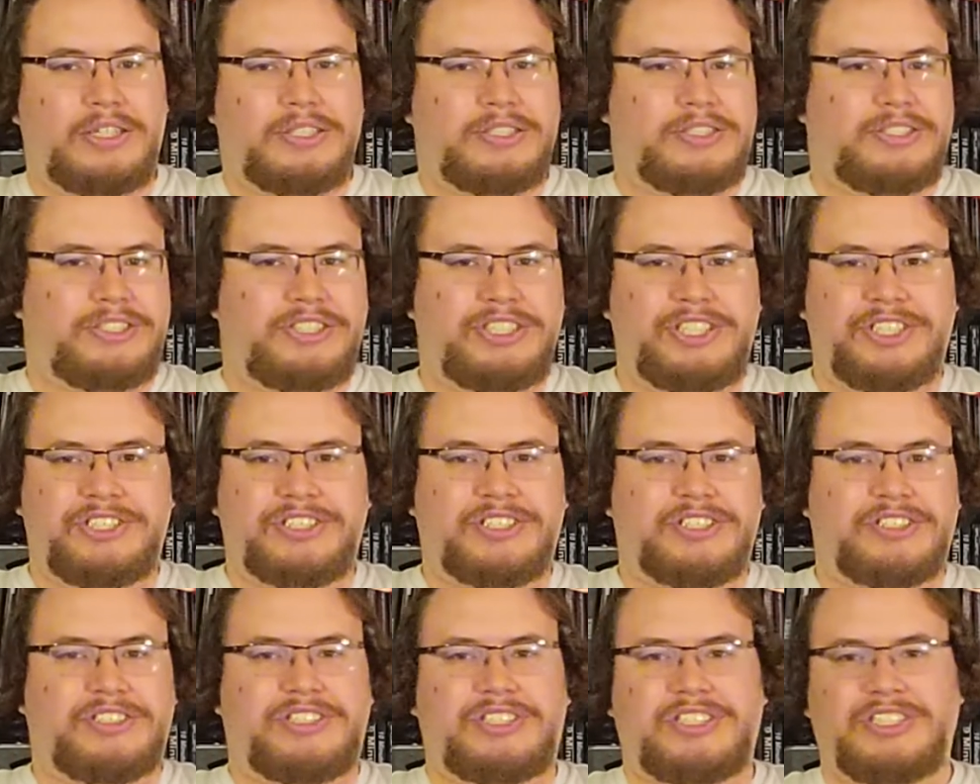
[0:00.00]

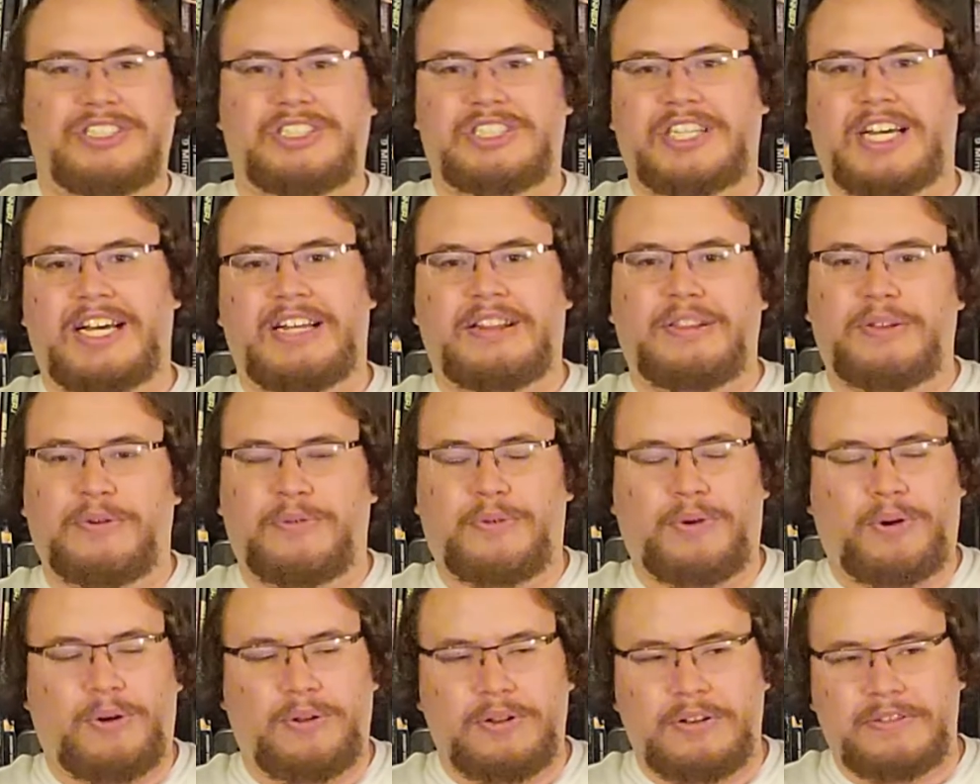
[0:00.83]
Jesus just had the
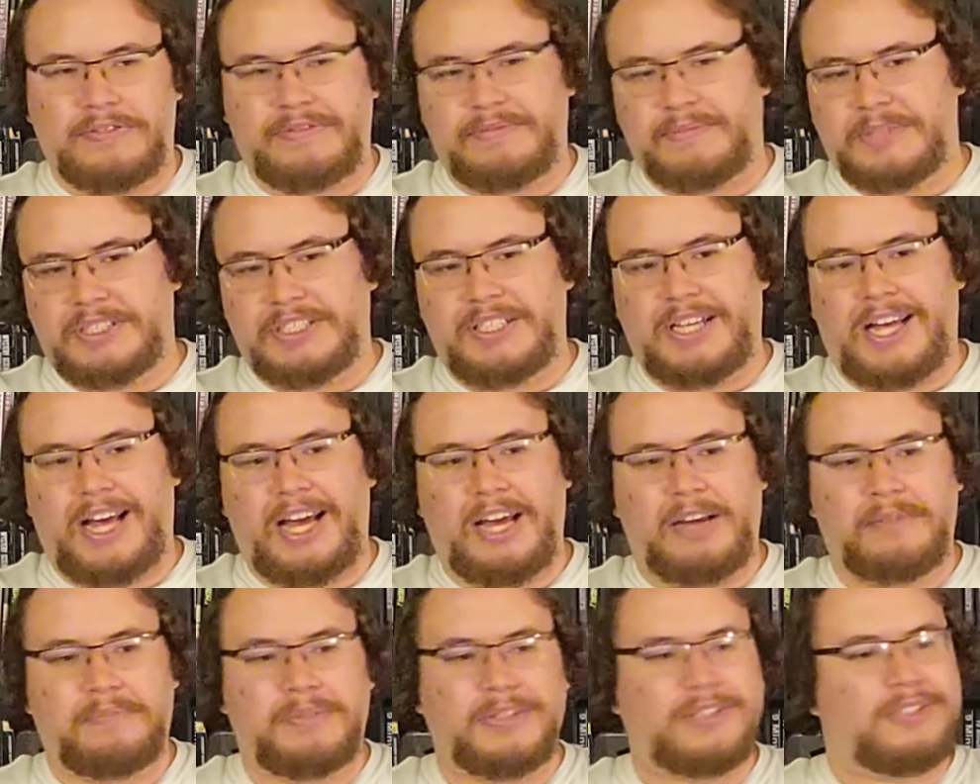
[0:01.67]
role of
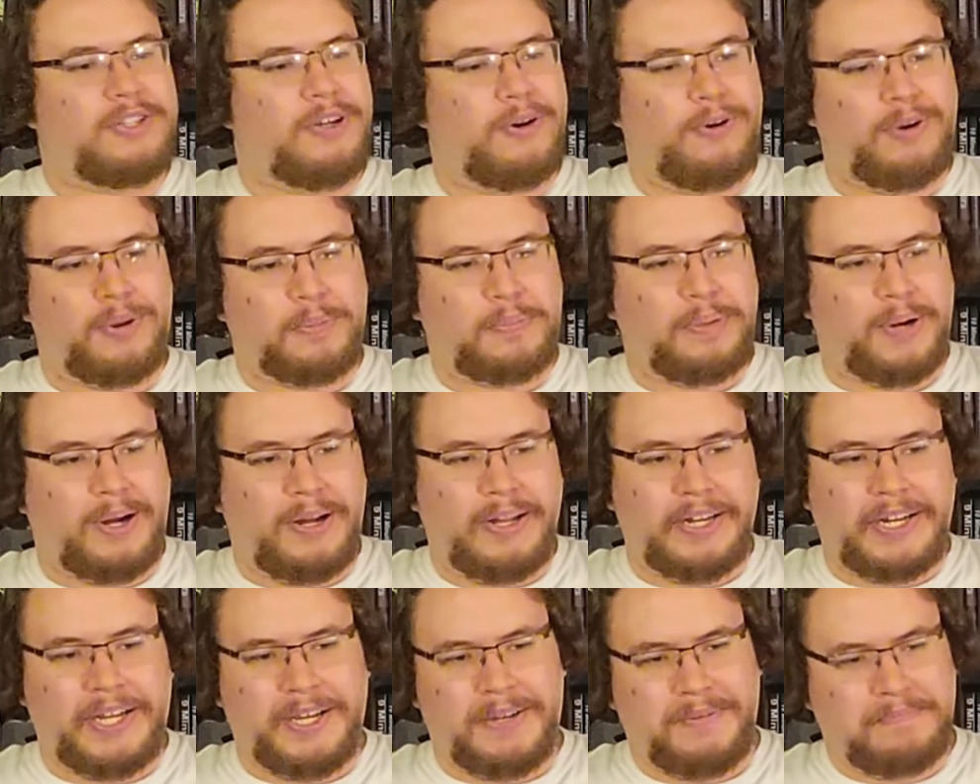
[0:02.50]
Messiah bestowed
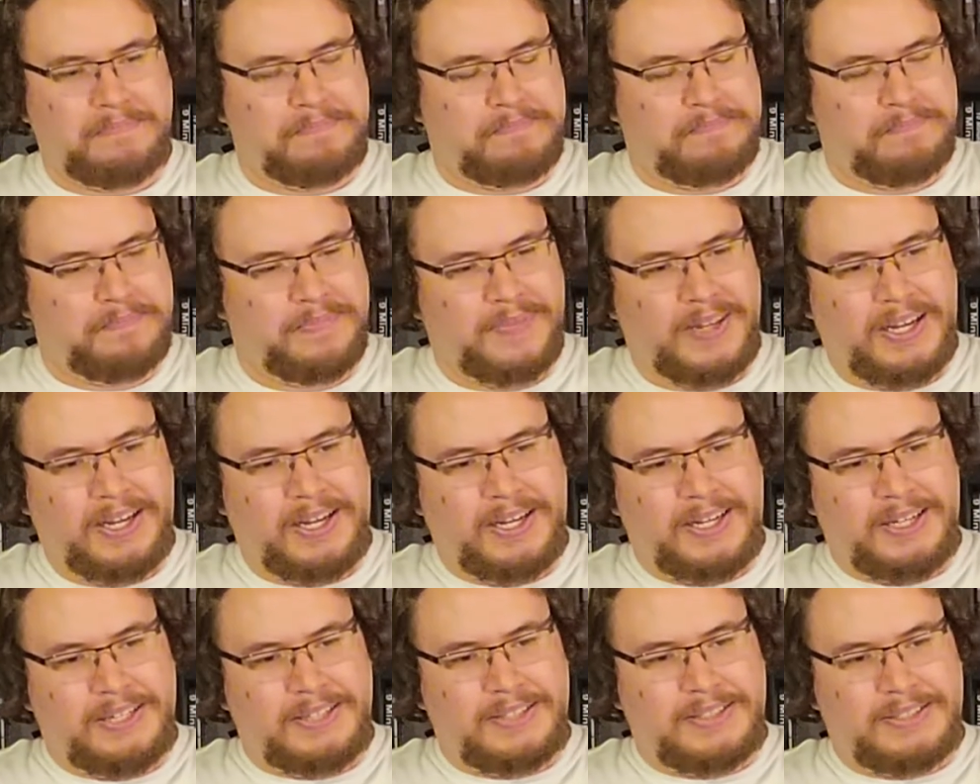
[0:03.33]
upon him,
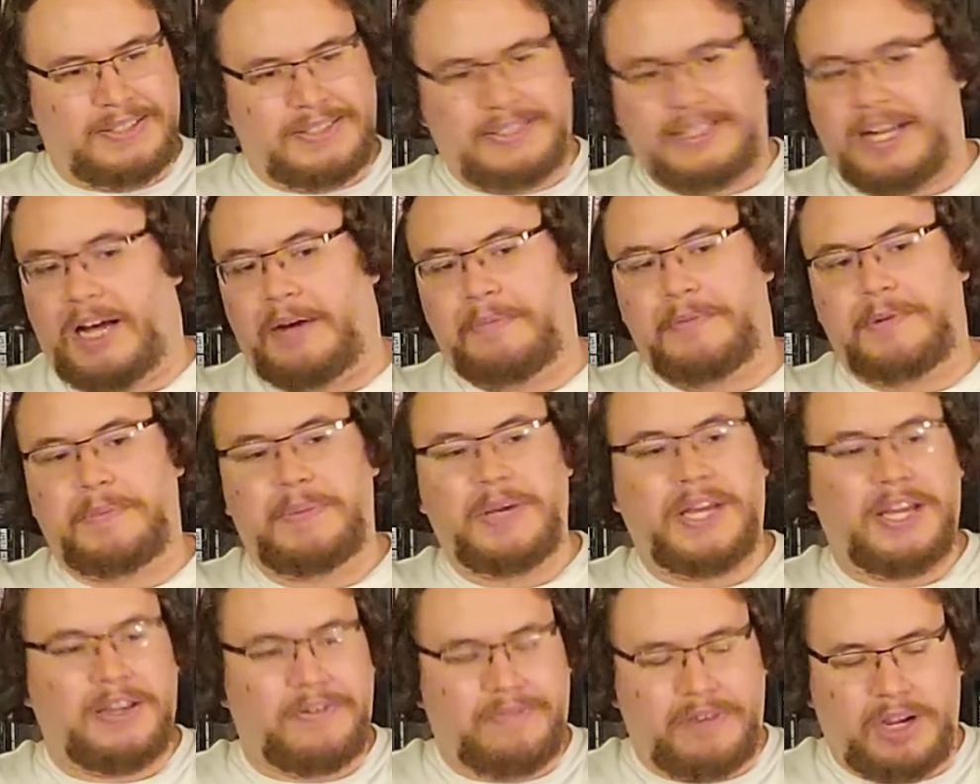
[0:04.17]
stopped
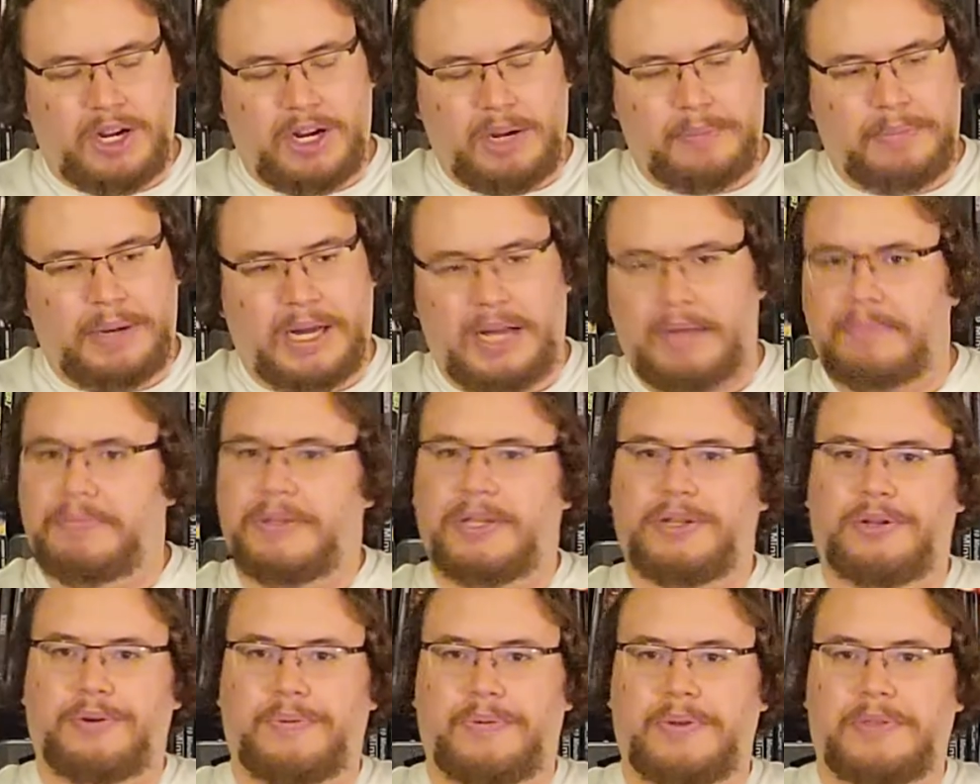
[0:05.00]
being very
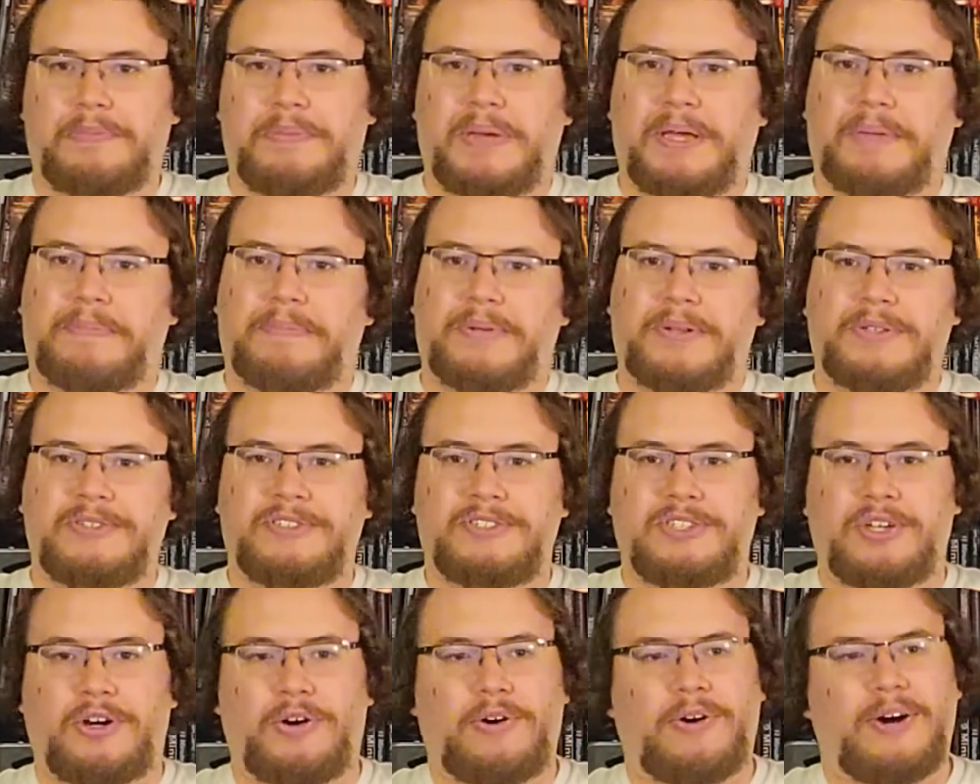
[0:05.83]
popular with people.
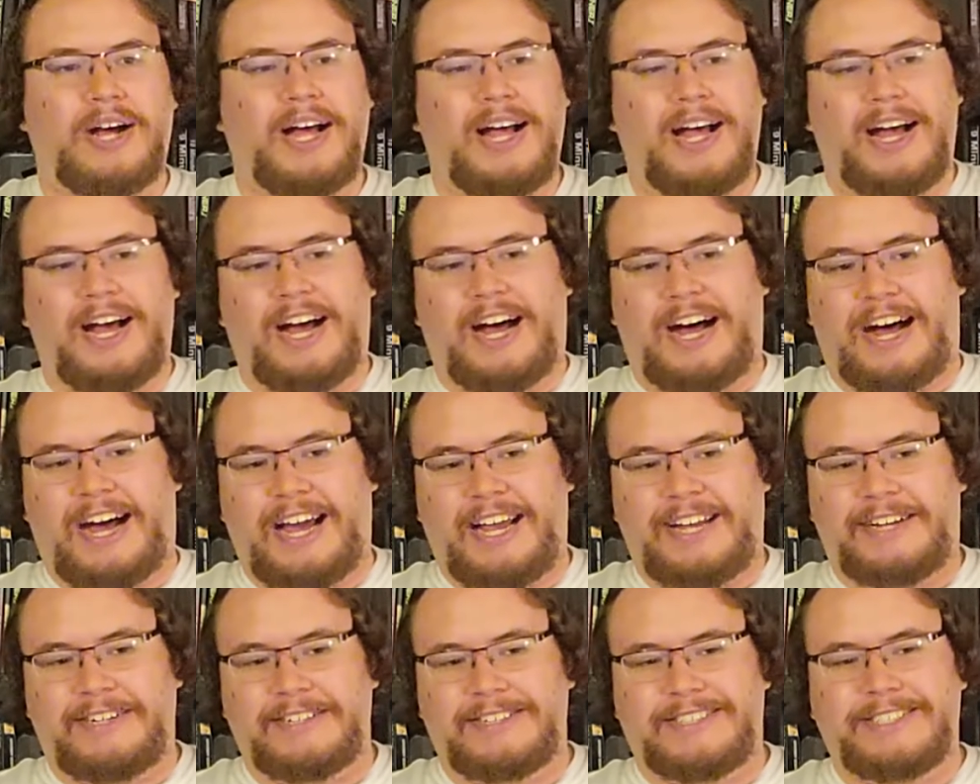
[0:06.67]
So
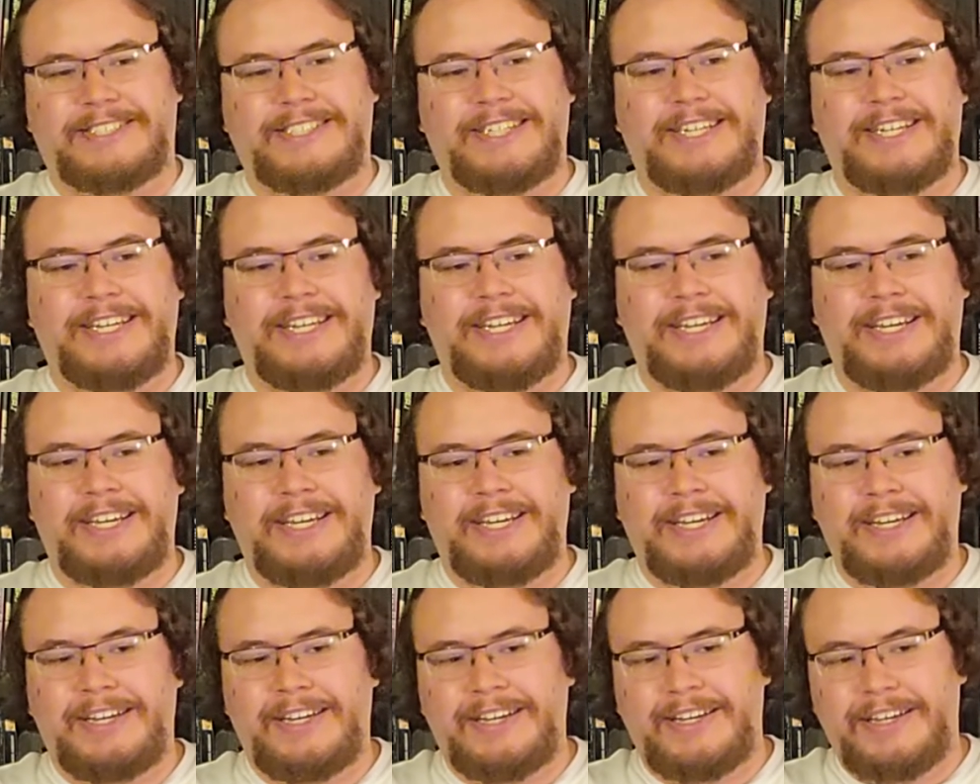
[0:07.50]
I could
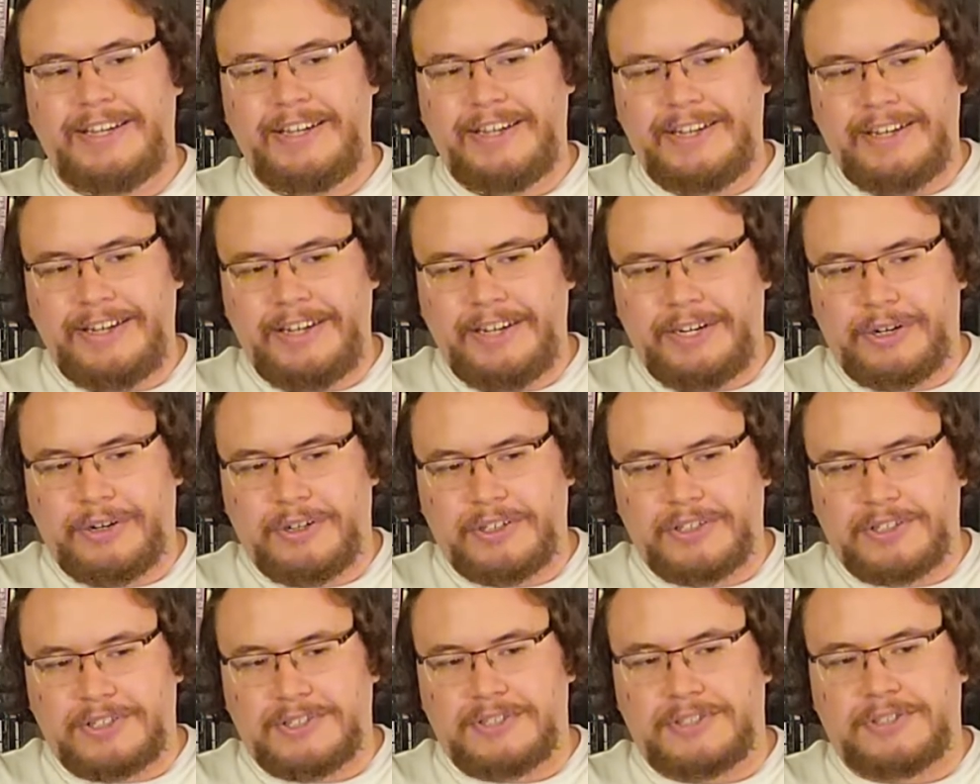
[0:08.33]
see
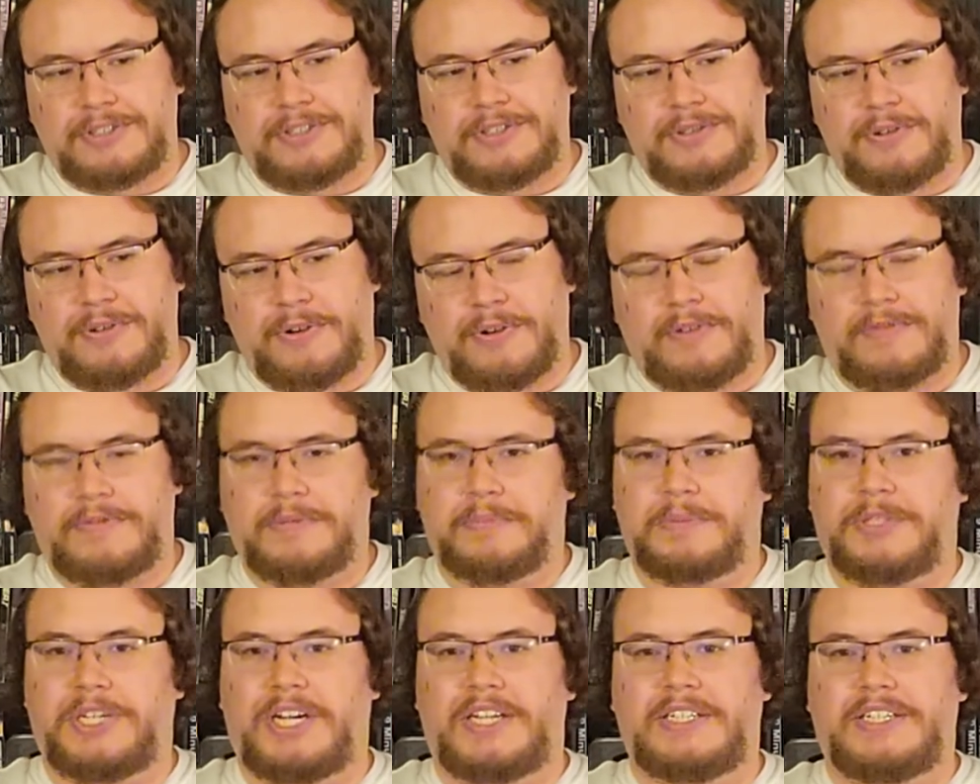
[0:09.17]
Christian sort of
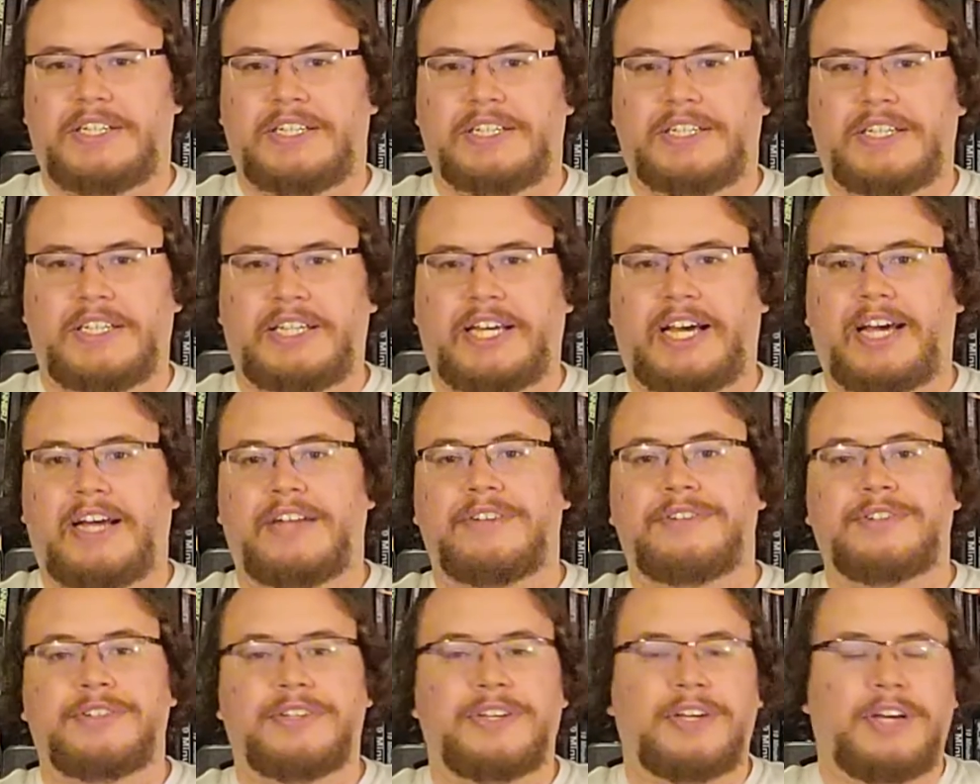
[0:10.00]
objecting to
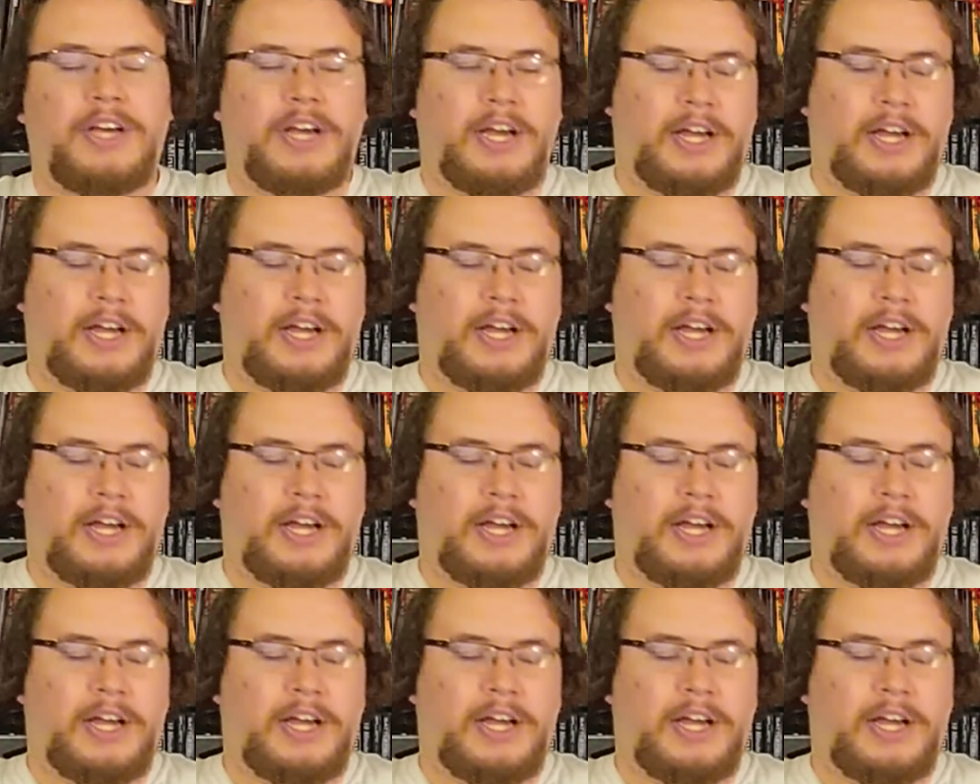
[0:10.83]
that.